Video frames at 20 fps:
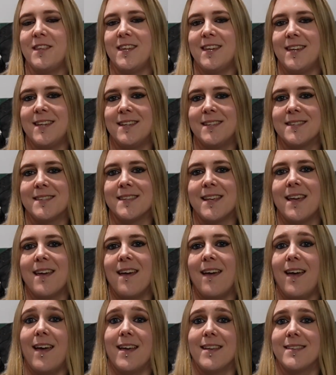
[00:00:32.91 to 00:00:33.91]
years
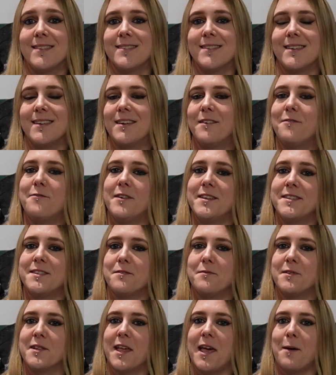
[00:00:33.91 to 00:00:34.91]
as a
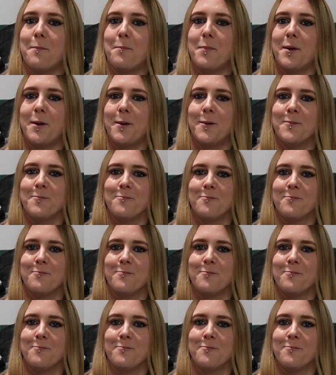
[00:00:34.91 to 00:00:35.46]
festival camper.